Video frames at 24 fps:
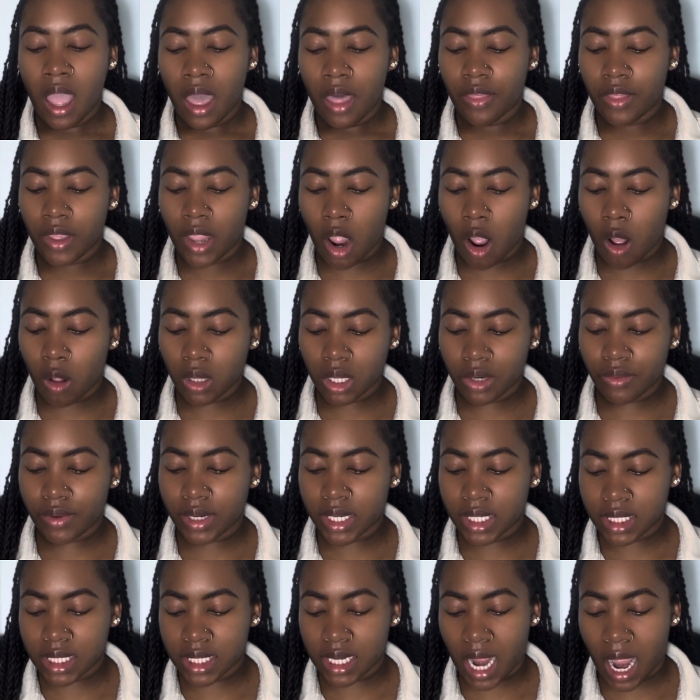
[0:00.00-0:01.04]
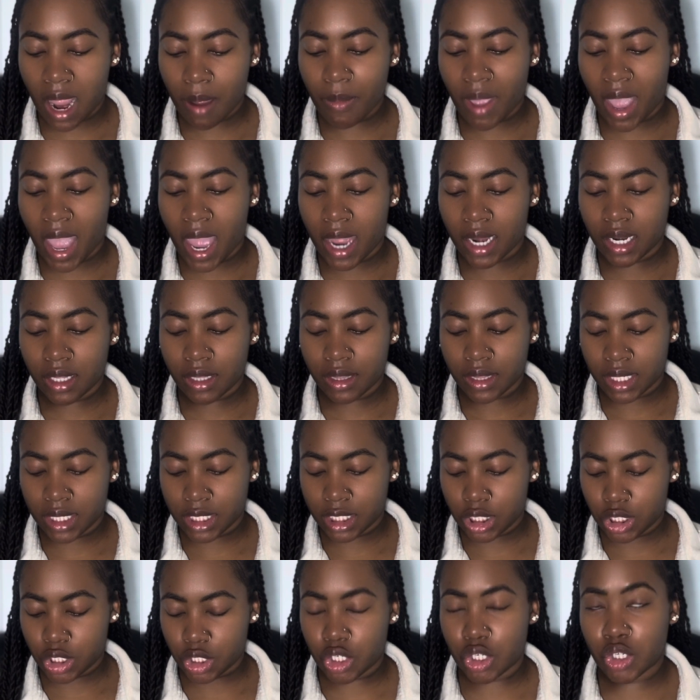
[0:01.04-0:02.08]
The only reason I'm adding
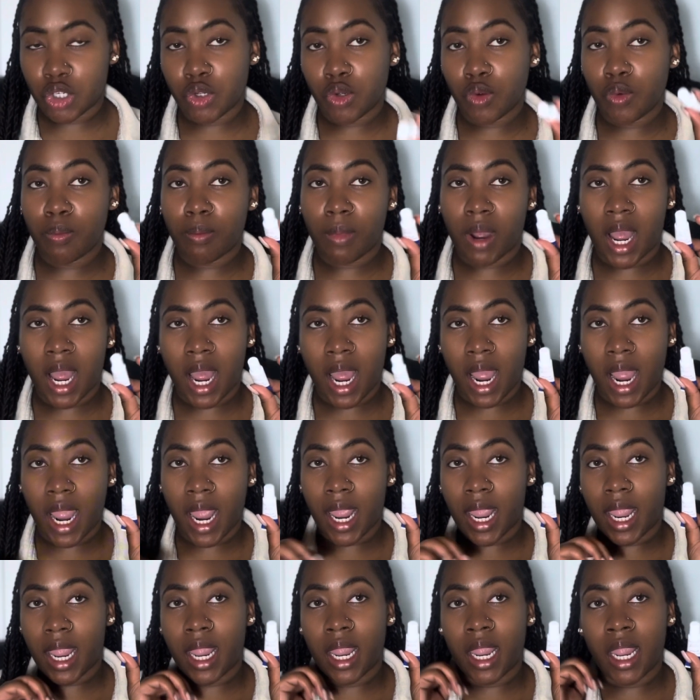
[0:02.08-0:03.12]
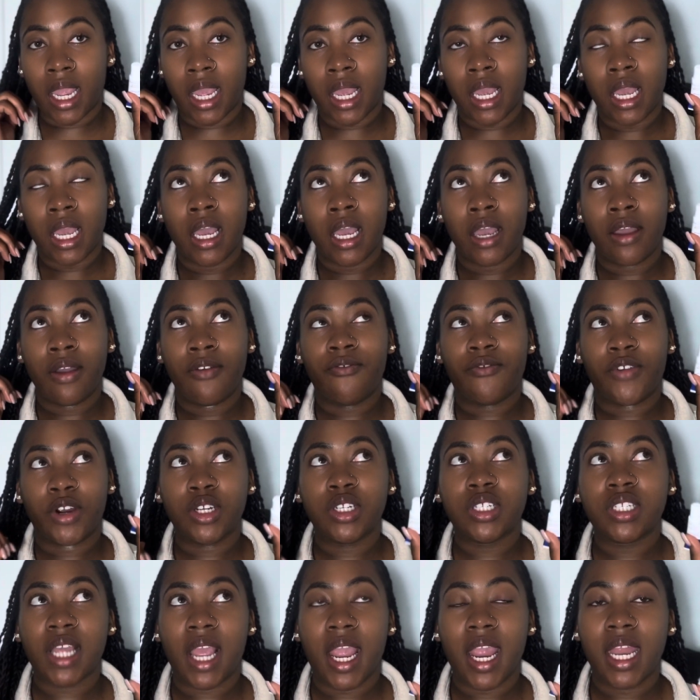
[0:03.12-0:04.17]
this to my
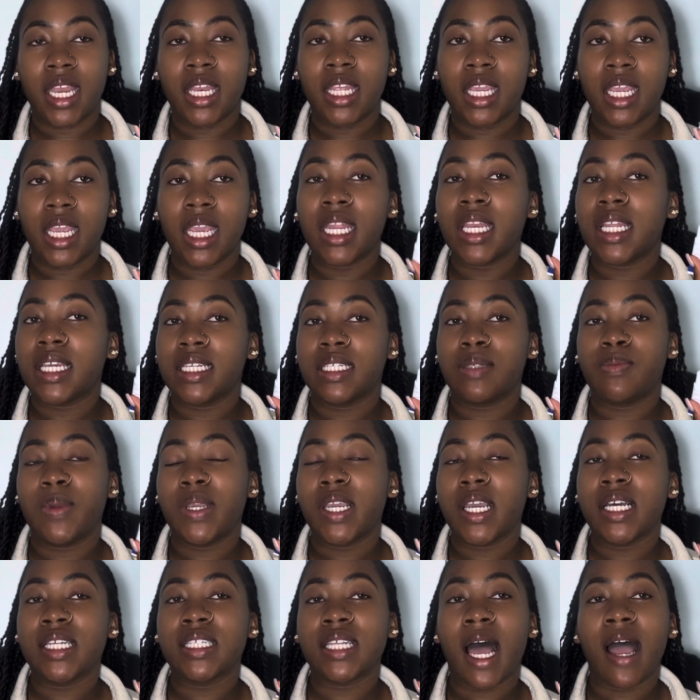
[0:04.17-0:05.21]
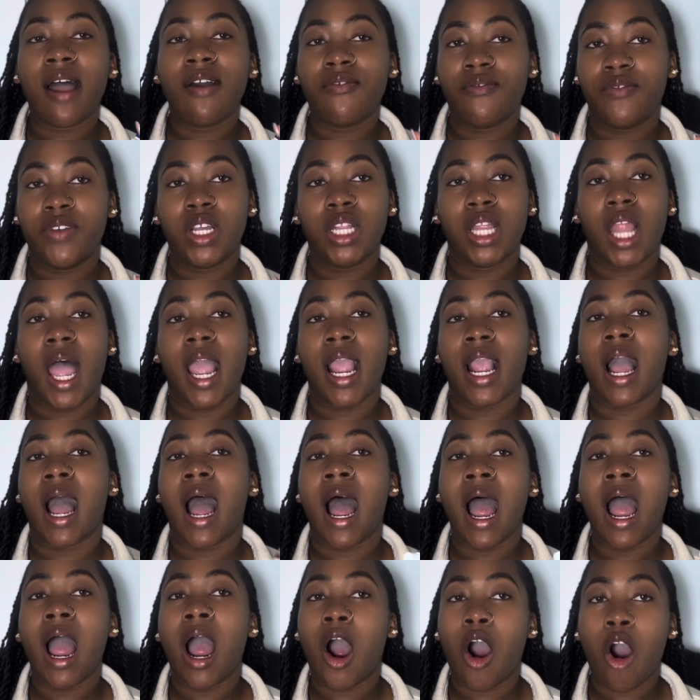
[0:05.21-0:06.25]
first aid kit is because I feel like
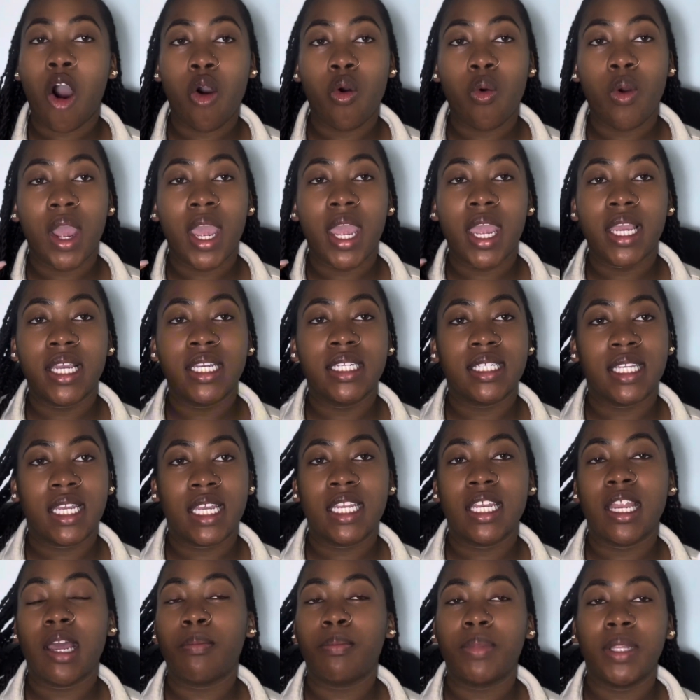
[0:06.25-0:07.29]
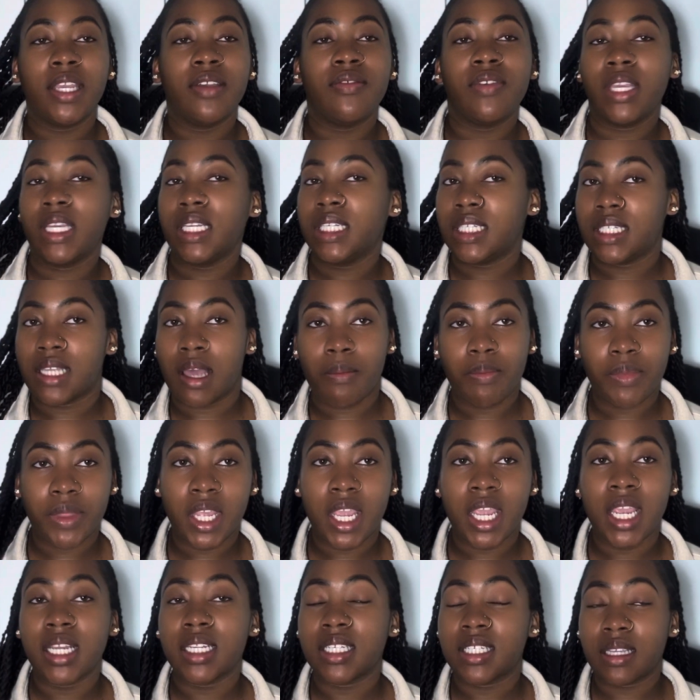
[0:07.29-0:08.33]
I always end up leaving
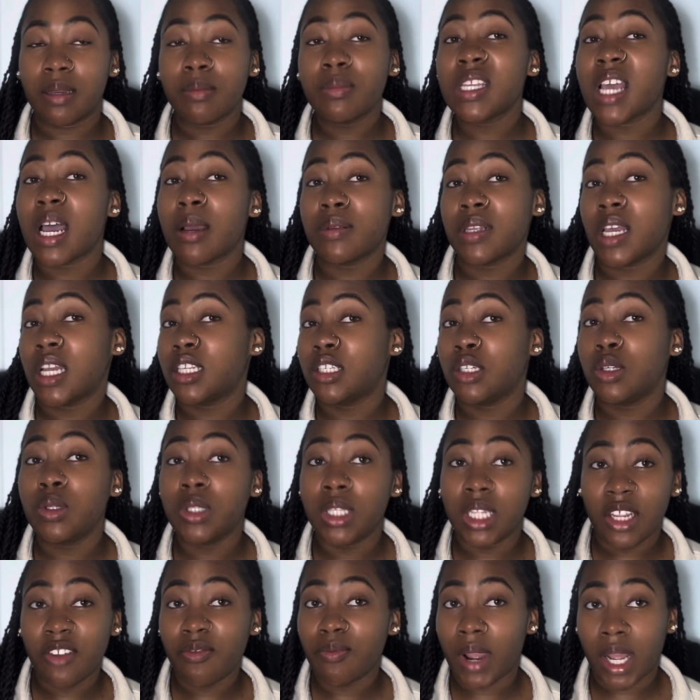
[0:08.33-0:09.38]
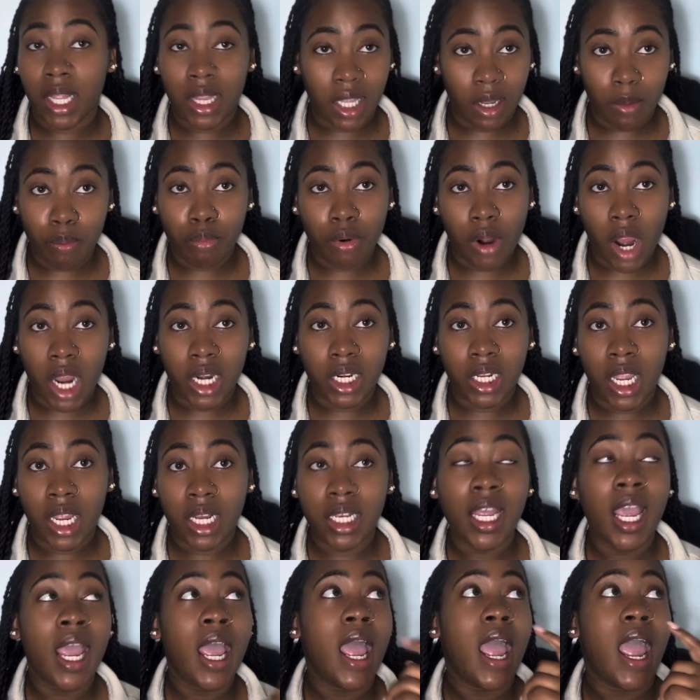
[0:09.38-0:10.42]
something, and sometimes I do leave my lip product,
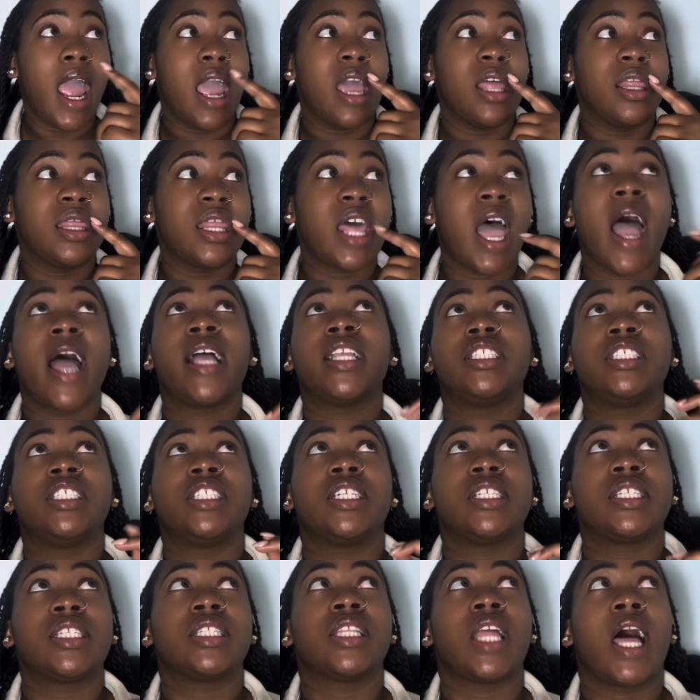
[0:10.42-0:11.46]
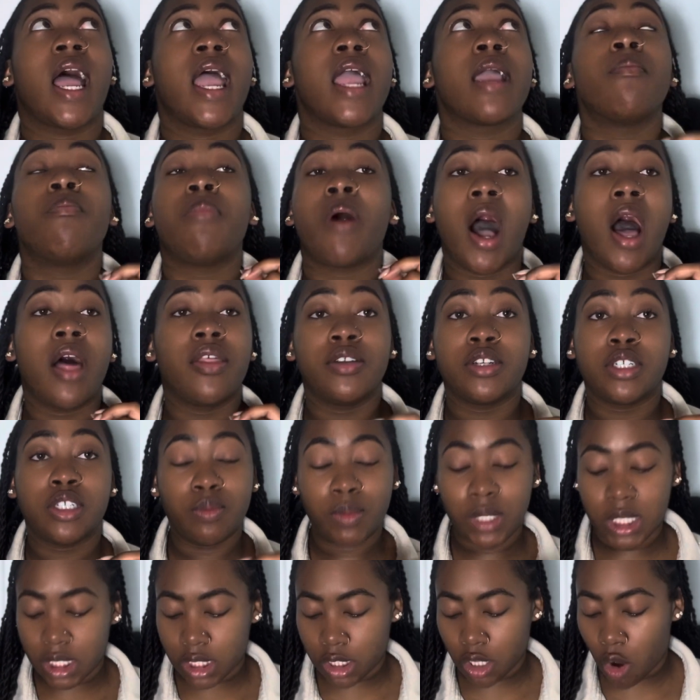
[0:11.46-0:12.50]
and that just like bothers
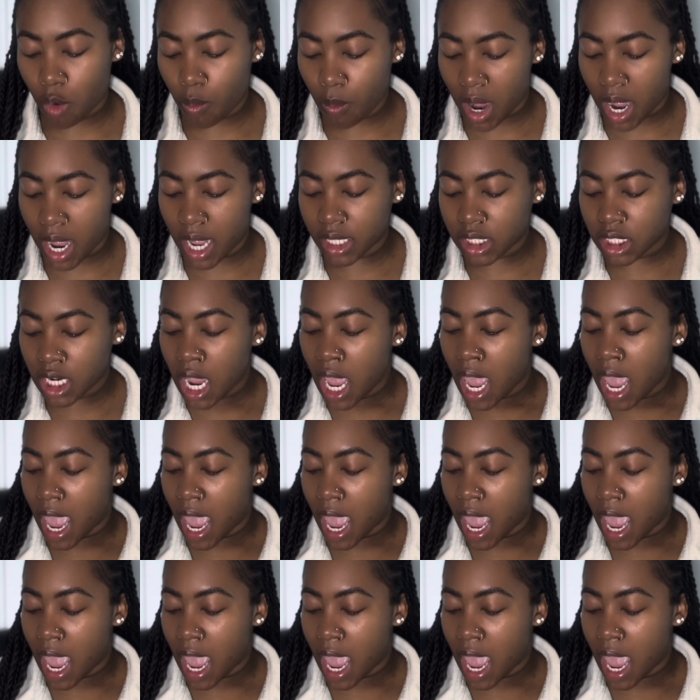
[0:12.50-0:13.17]
me so much.